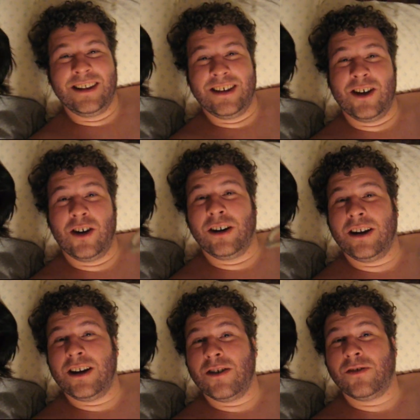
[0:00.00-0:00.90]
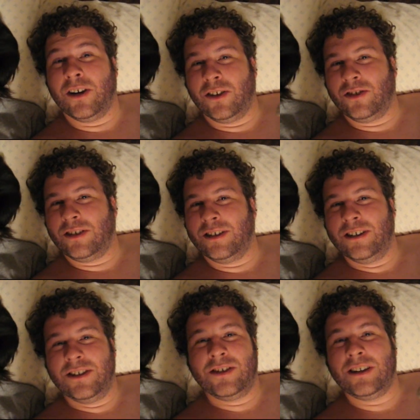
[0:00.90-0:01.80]
All right. heard it here
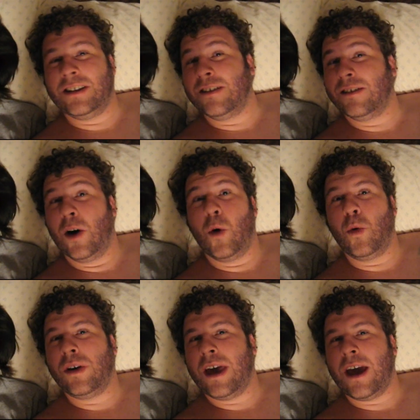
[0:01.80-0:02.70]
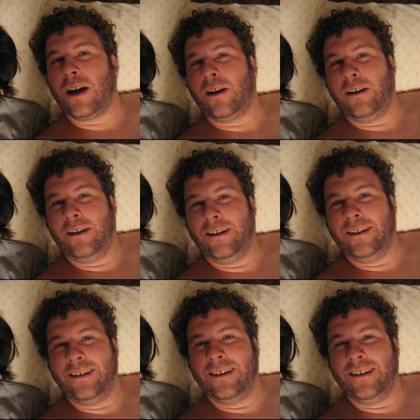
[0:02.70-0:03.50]
first. she just don't care.